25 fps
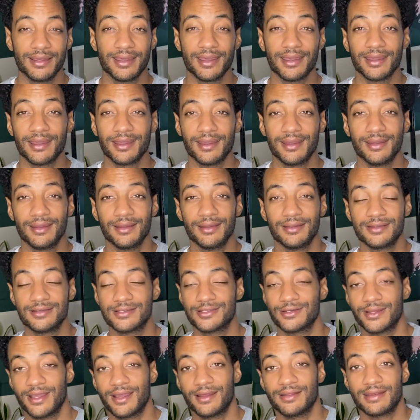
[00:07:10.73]
And
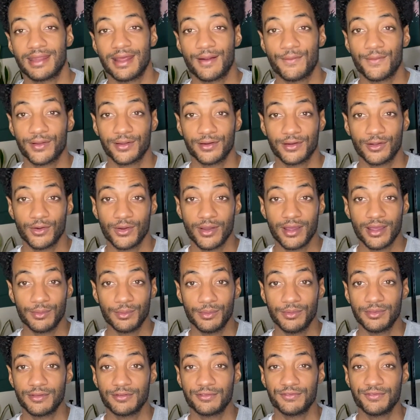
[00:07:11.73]
so yeah, now we're gonna go ahead
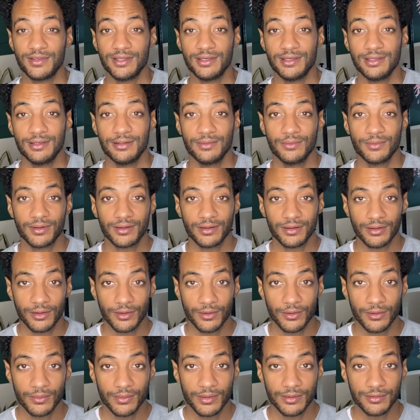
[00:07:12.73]
with the feeding. We're gonna
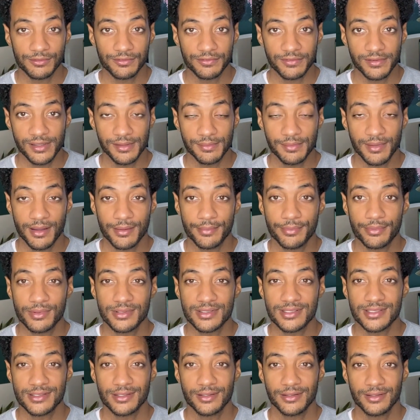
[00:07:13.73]
go and feed my
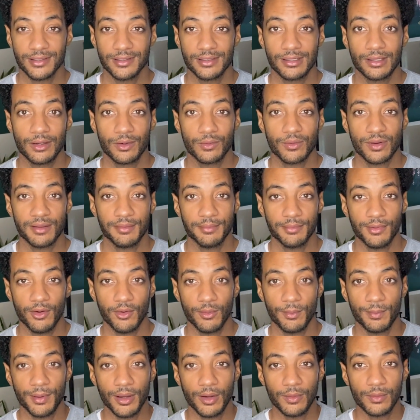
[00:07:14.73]
Brazilian
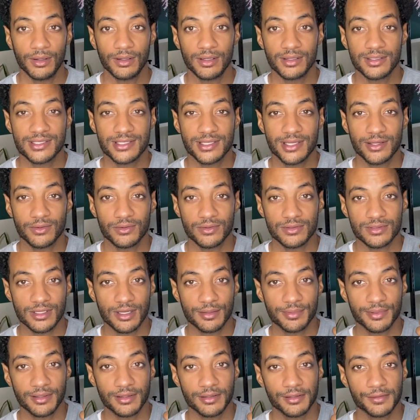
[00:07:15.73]
Rainbow Boa Skittles
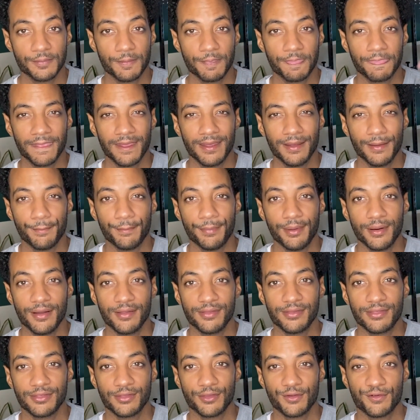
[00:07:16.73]
up here.
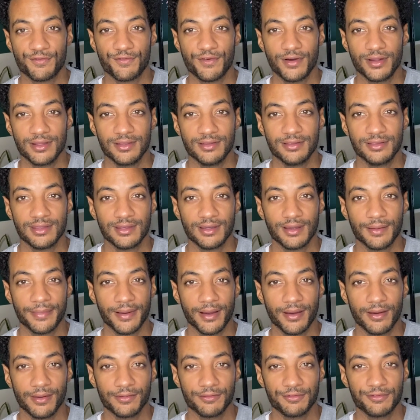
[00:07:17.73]
But the funny thing
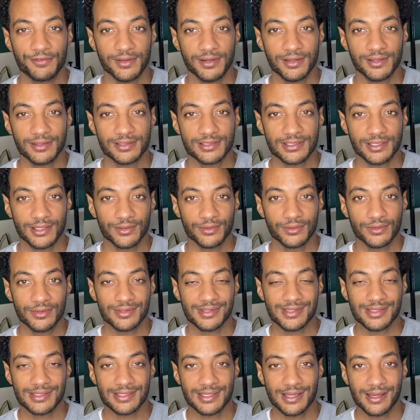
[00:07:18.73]
about feeding
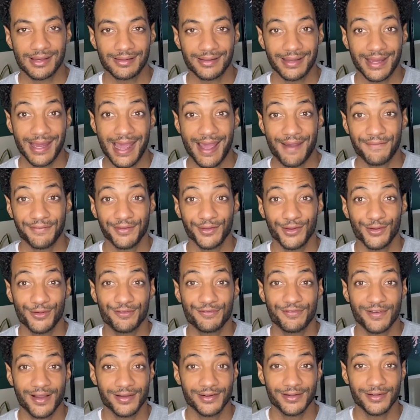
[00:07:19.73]
Skittles is that I have to go
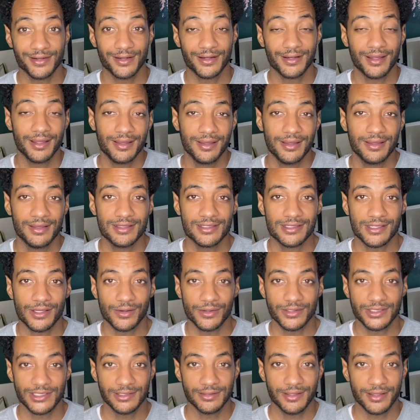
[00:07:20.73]
find her.
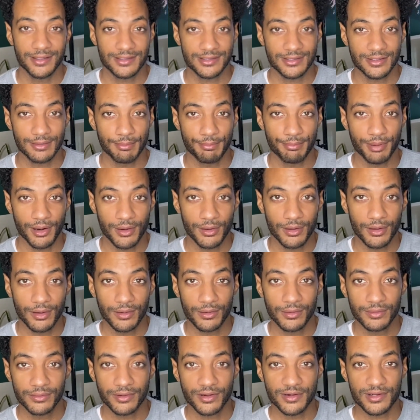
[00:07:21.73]
So she likes to
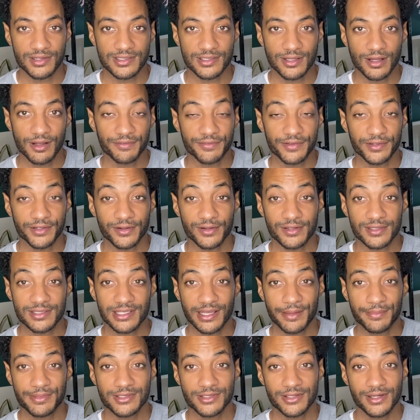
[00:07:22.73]
burrow herself in her
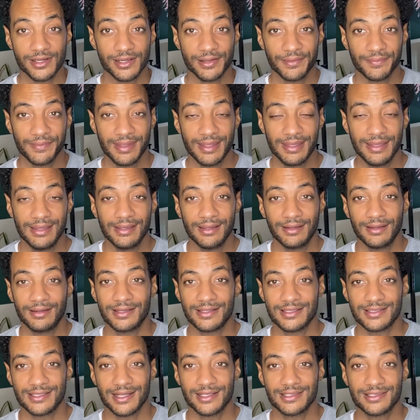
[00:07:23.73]
substrate
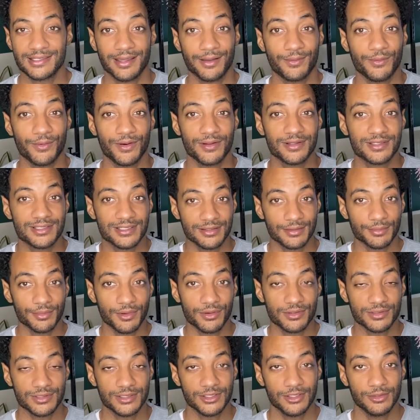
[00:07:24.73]
because that's like where it's the
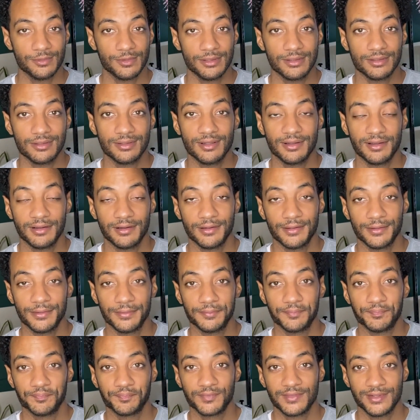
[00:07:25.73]
most humid,
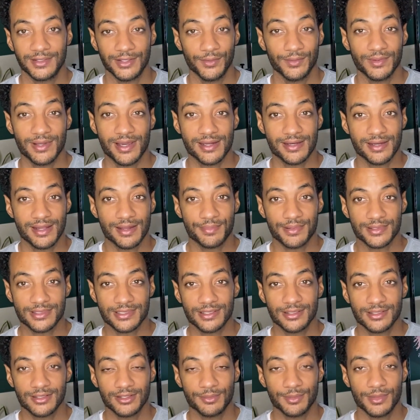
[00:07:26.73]

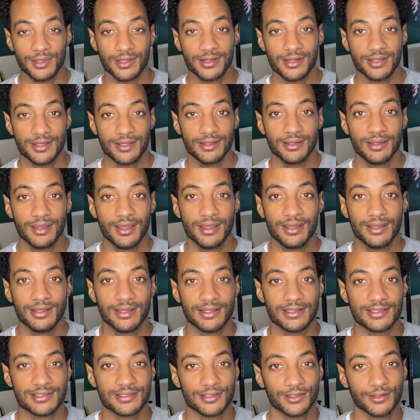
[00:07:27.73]
99% humidity.
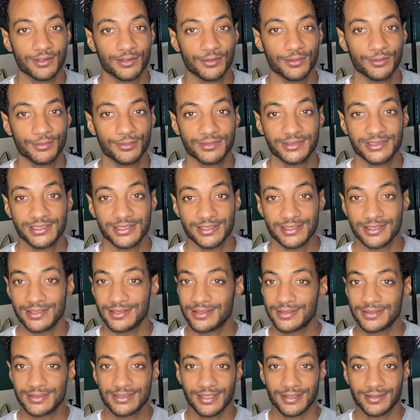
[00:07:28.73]
And so she's
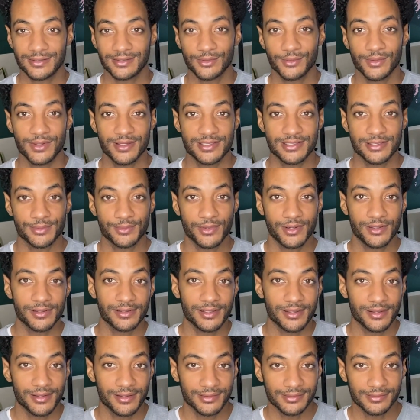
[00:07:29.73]
tucked away somewhere in
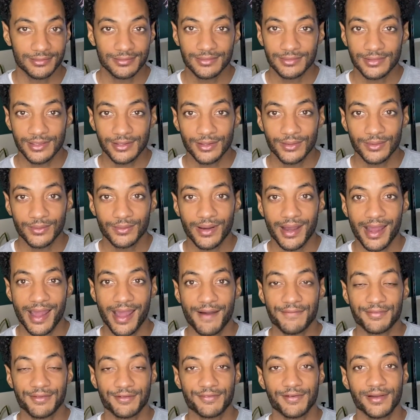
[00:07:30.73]
there, and you know, I
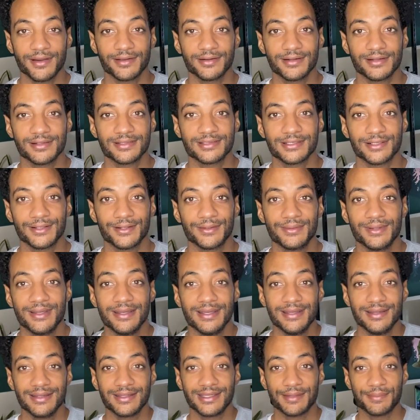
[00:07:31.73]
have to find her. So
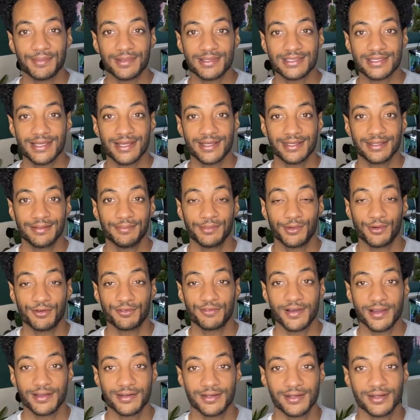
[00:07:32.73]
give me a second, I'm gonna
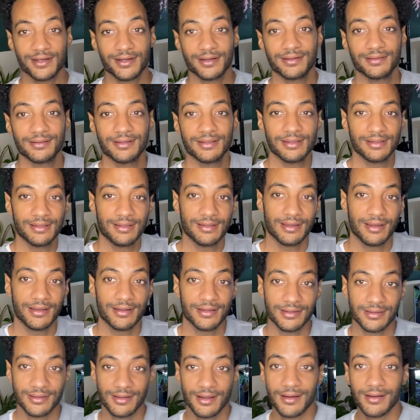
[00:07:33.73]
go find her,
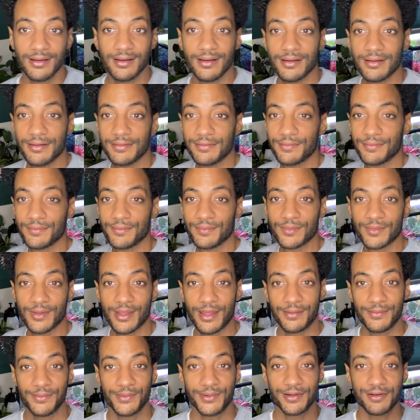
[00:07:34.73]

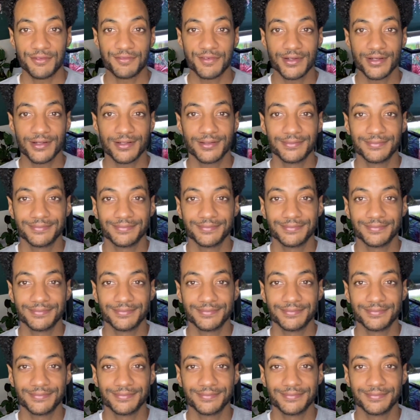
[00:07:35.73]
and we're gonna feed her.